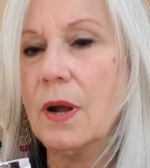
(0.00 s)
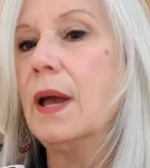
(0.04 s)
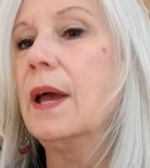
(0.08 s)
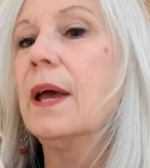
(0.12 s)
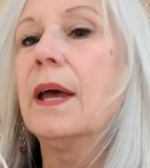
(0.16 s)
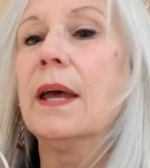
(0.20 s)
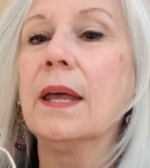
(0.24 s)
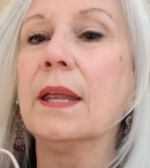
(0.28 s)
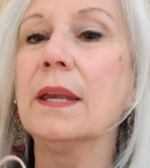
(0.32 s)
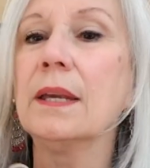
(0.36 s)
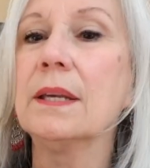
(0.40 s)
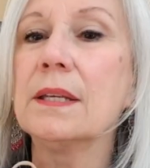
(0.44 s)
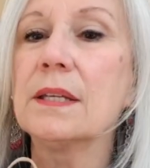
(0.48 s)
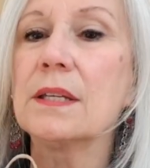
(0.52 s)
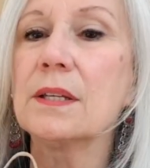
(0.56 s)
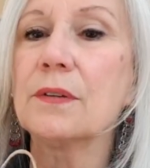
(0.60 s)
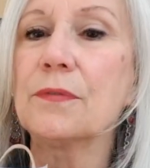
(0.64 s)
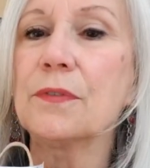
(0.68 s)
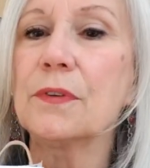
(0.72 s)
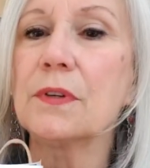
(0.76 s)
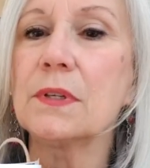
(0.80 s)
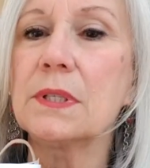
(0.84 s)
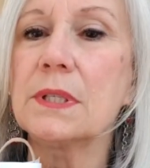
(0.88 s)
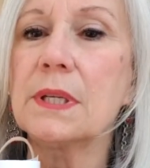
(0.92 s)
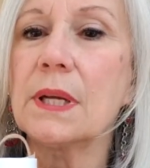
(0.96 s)
and
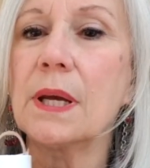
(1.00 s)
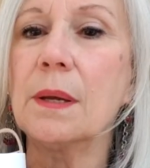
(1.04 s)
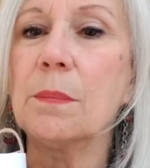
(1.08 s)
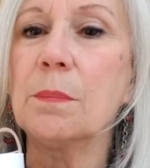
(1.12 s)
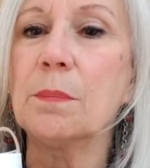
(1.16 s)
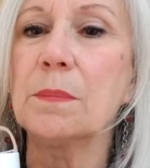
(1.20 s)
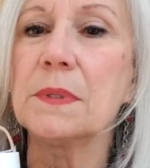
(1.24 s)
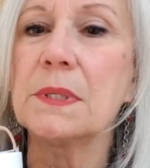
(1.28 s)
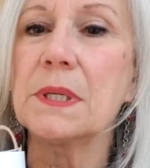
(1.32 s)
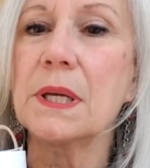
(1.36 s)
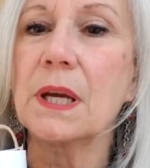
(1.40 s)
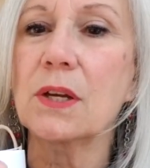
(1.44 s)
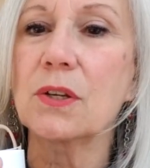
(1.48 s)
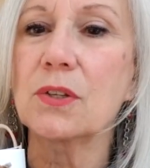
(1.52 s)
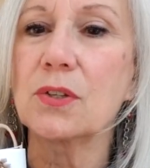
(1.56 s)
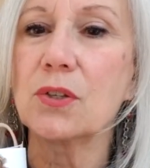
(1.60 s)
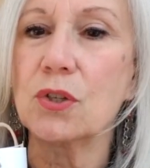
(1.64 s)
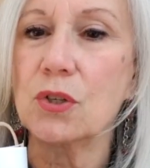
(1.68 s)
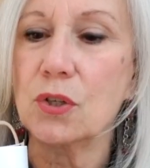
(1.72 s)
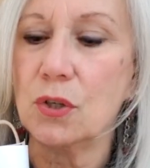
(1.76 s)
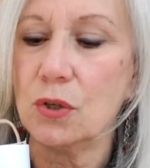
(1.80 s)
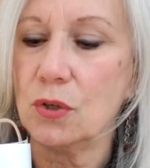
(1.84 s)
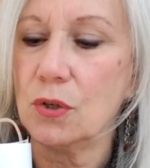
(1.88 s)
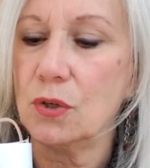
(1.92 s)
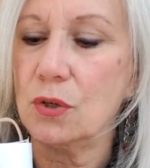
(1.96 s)
different type of
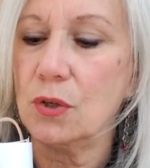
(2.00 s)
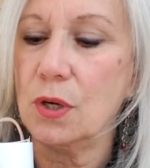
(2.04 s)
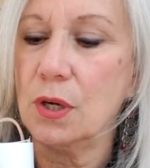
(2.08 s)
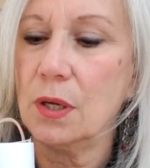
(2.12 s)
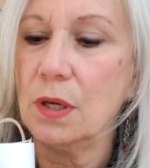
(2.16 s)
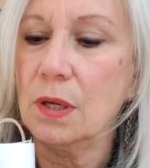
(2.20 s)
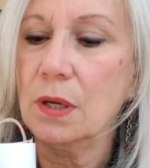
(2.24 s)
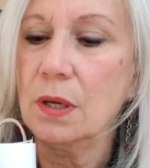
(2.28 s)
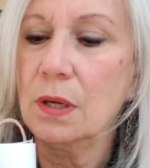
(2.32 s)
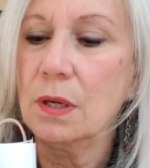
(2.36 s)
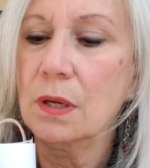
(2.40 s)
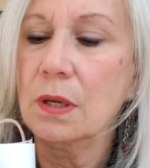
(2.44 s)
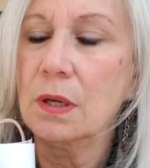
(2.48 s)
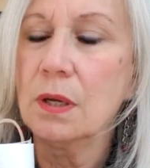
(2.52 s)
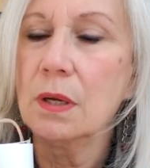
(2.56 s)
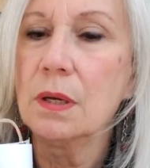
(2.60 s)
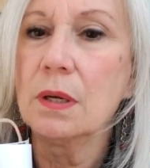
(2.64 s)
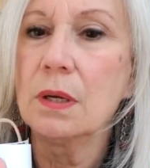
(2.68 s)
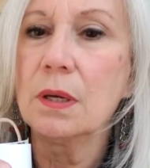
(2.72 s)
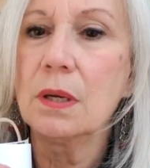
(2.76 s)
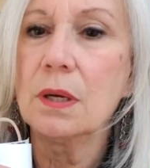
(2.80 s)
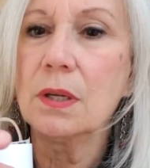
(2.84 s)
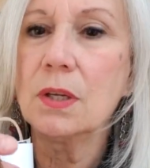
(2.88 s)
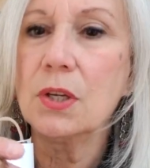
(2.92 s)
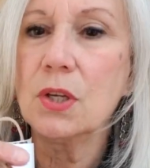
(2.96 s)
textured
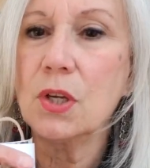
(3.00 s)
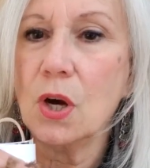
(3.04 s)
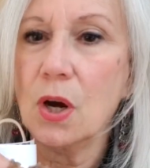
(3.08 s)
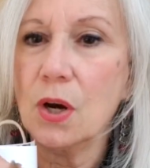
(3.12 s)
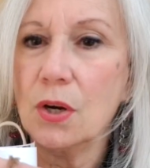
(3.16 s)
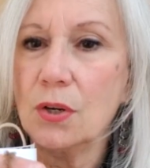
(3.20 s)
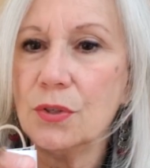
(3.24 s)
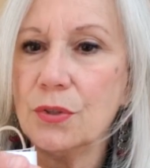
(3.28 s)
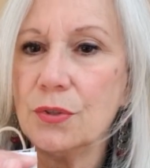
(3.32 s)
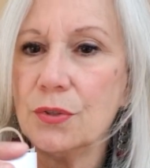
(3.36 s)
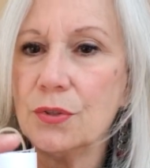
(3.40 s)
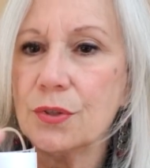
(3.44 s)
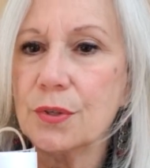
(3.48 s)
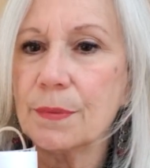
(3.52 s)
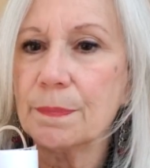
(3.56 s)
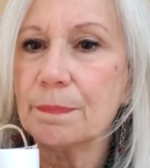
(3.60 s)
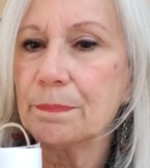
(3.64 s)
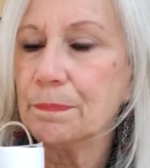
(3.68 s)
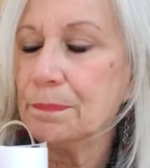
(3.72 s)
yarns.